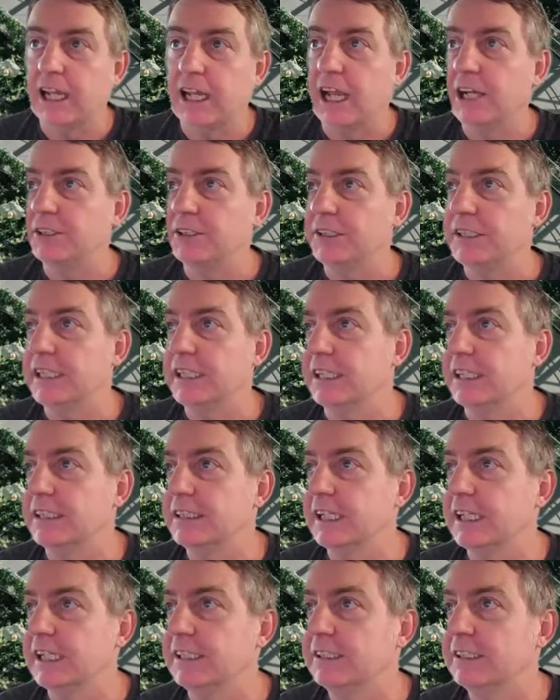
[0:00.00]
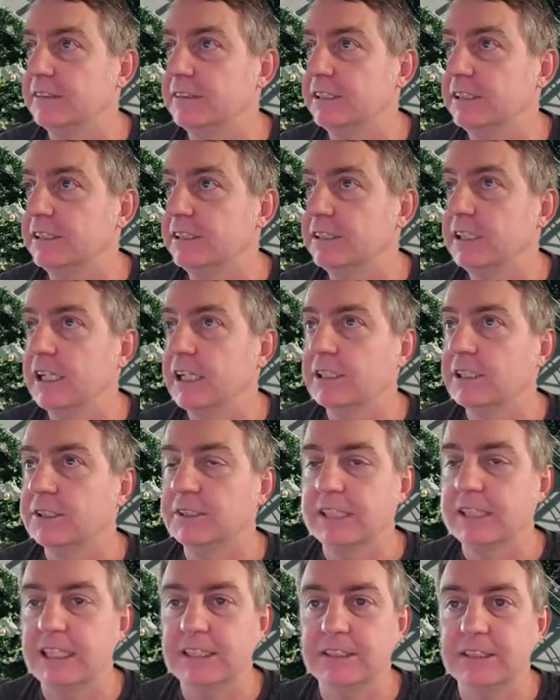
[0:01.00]
How do you get your data in? So
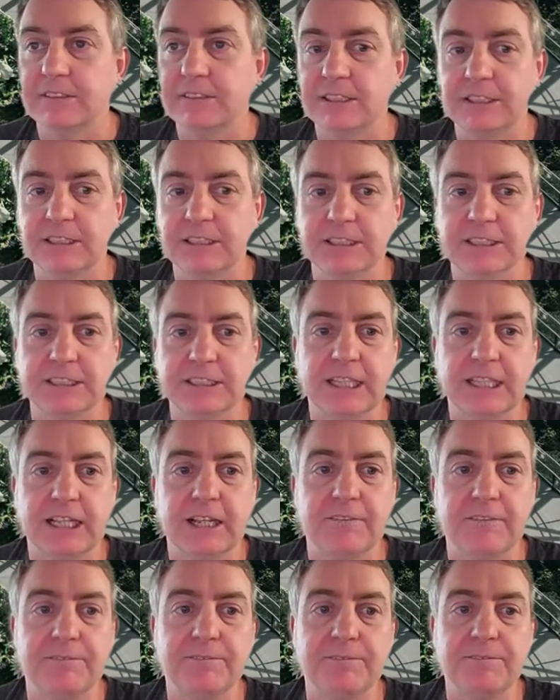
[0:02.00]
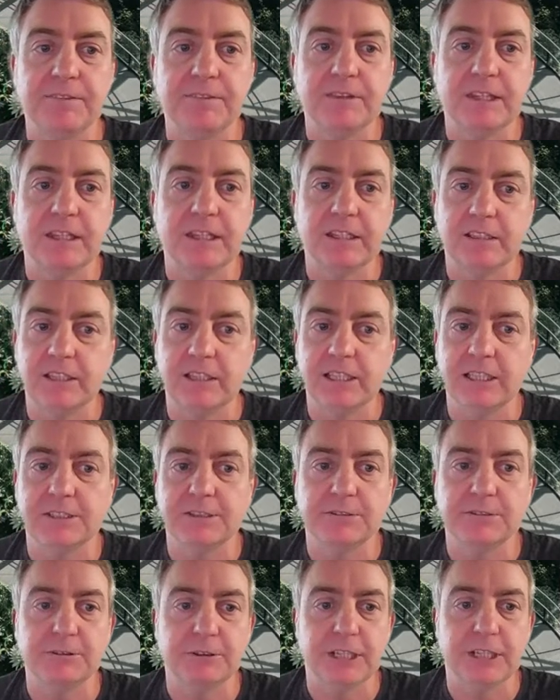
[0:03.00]
data in
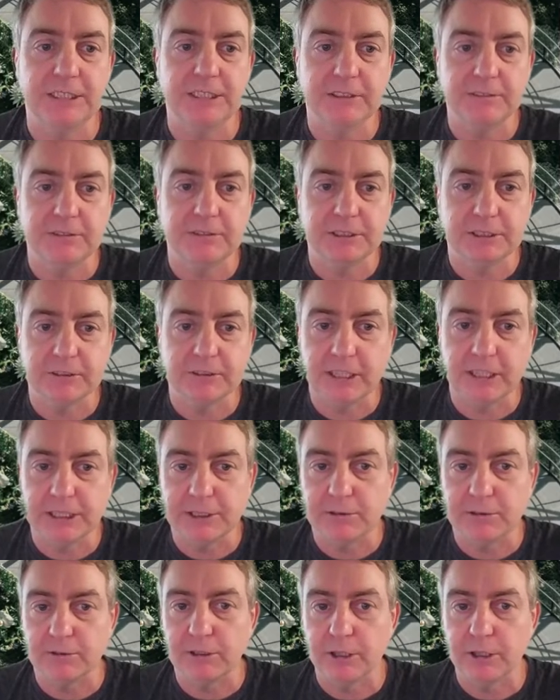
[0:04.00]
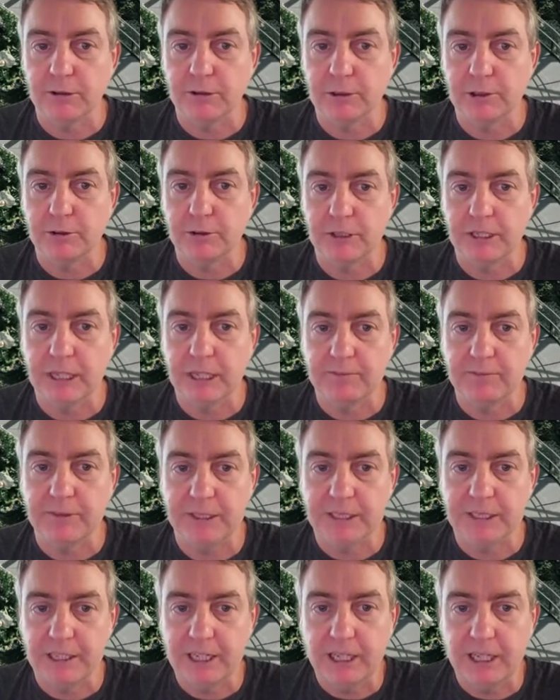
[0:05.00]
is through native integration with Oracle
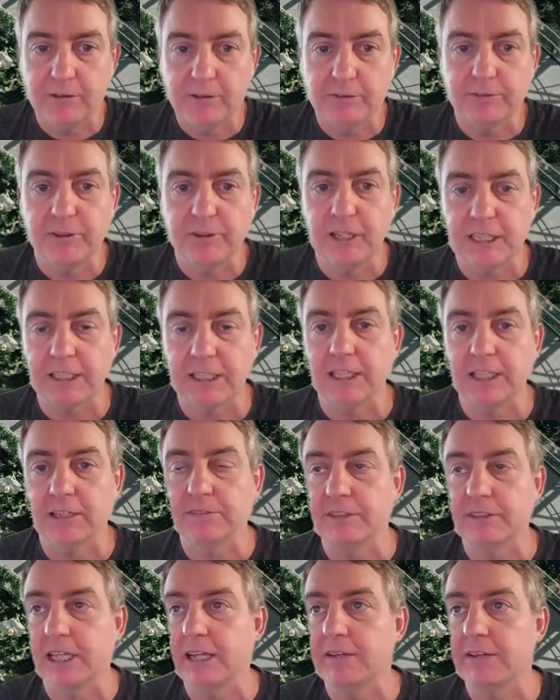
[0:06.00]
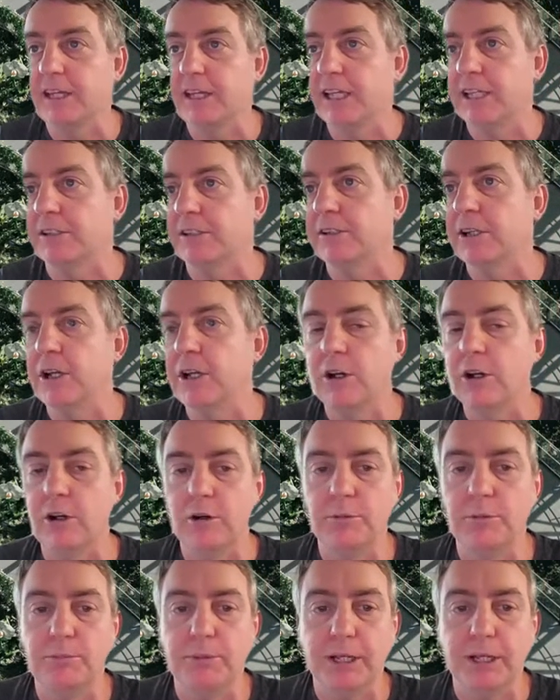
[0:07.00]
ERP Cloud, if you're lucky enough to have that,
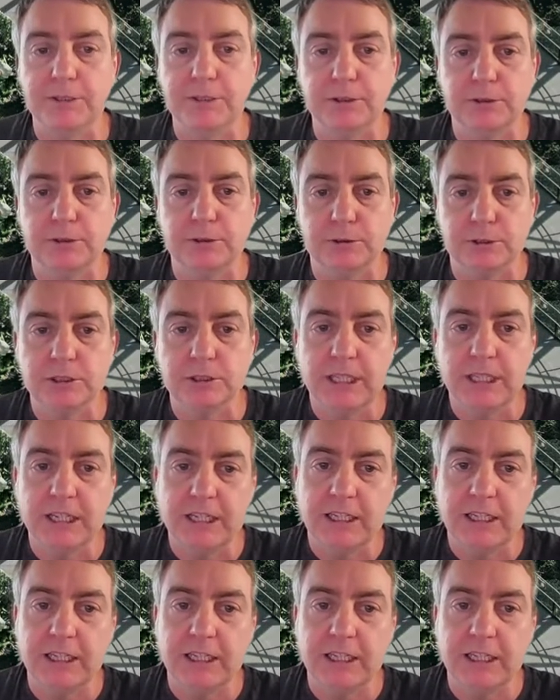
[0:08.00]
or bundled.